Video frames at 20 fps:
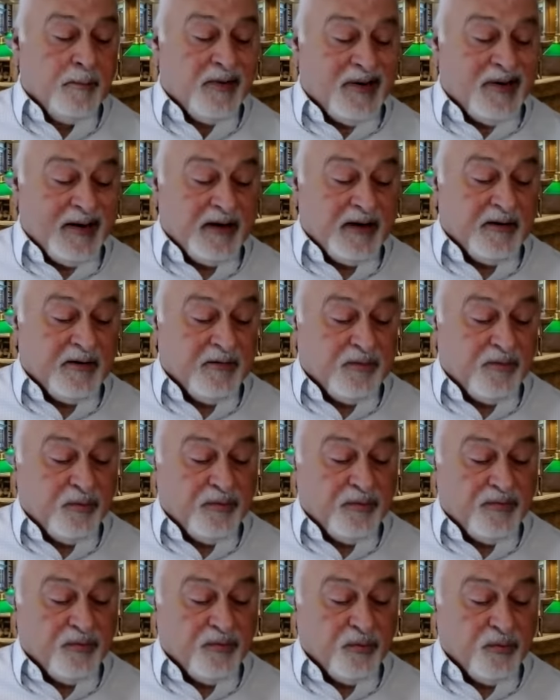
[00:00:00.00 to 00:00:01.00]
plaintiff
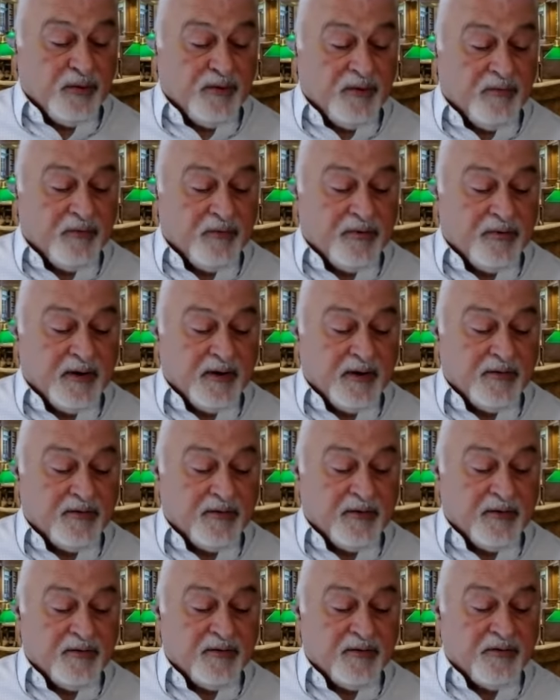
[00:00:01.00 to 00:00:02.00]
was suing for things
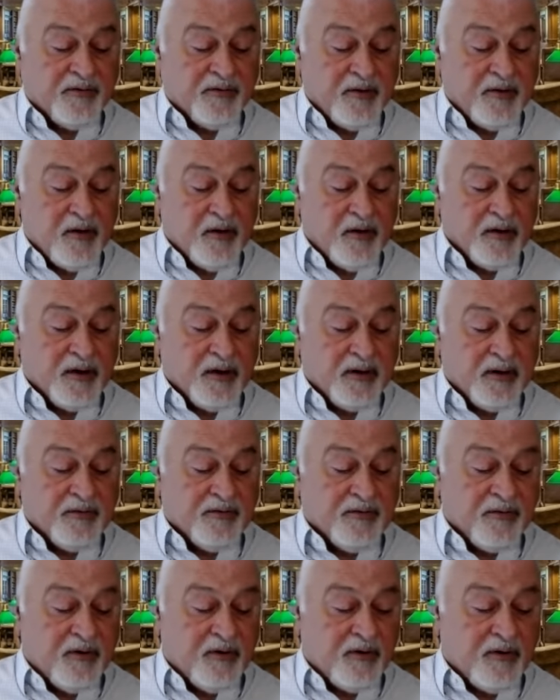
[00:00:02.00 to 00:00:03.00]
such as stalking,
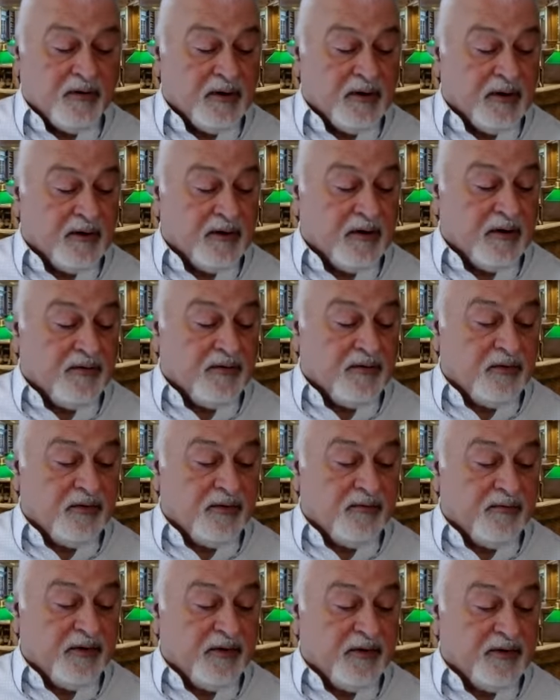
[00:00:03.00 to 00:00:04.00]
assault,
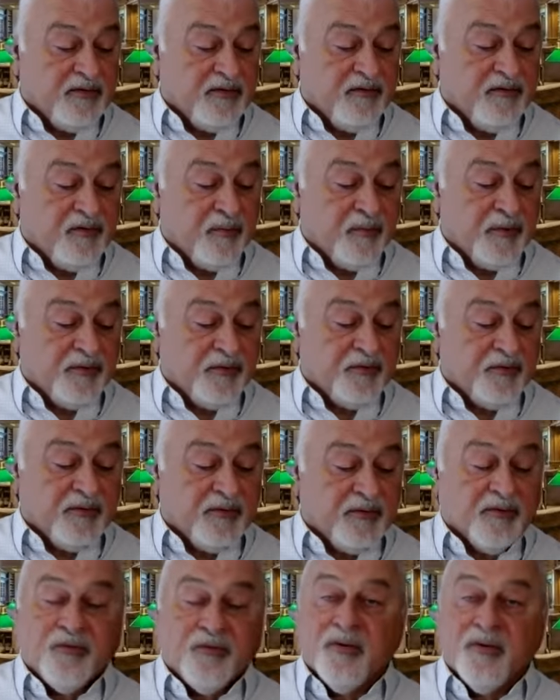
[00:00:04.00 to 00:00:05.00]
intentional infliction of
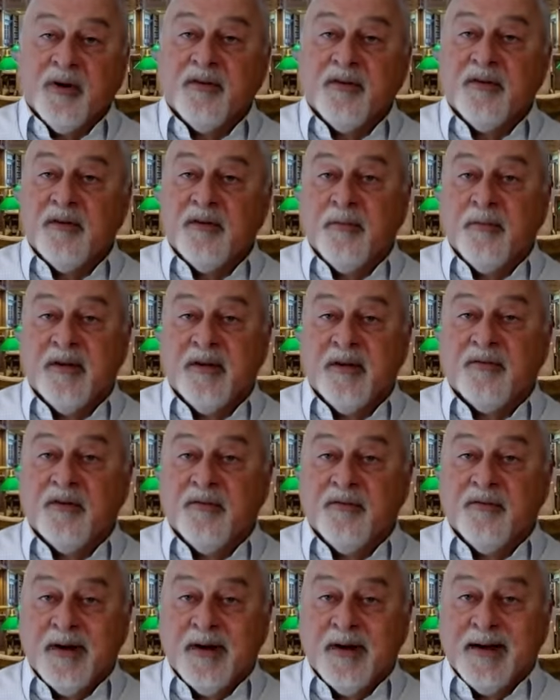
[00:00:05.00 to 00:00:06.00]
emotional distress, and
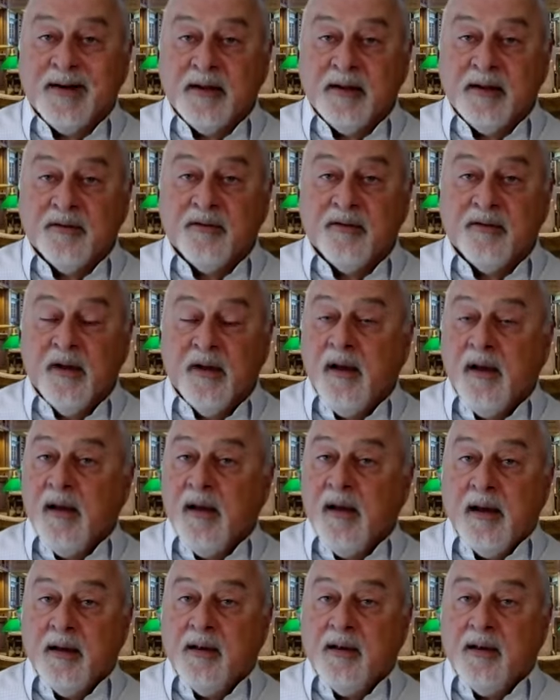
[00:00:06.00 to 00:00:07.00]
domestic violence.
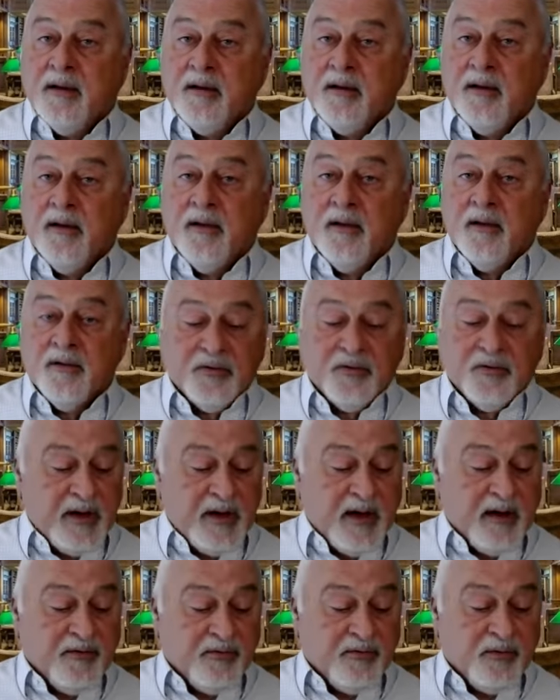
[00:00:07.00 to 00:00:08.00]
And
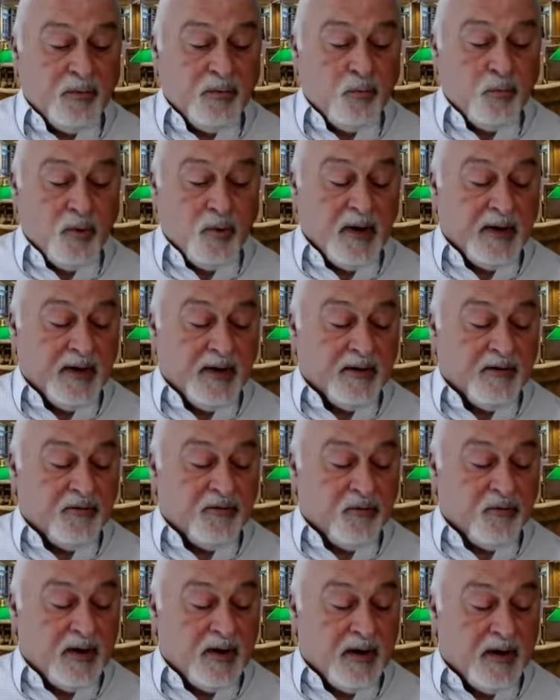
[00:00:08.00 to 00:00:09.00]
she actually won at
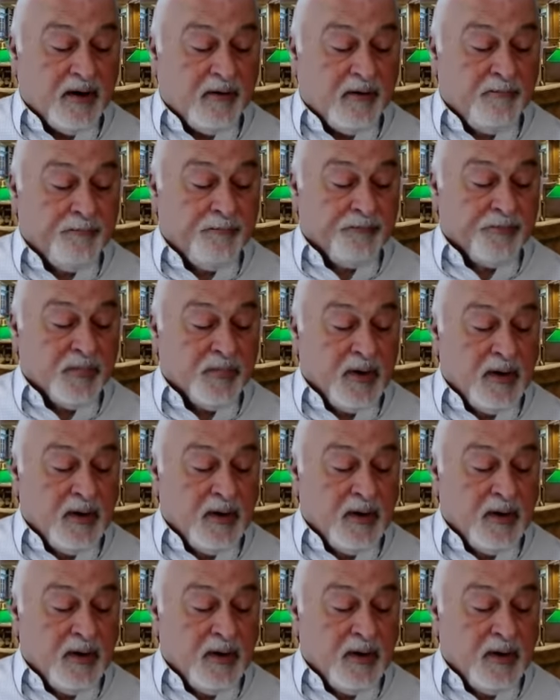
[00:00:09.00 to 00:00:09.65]
trial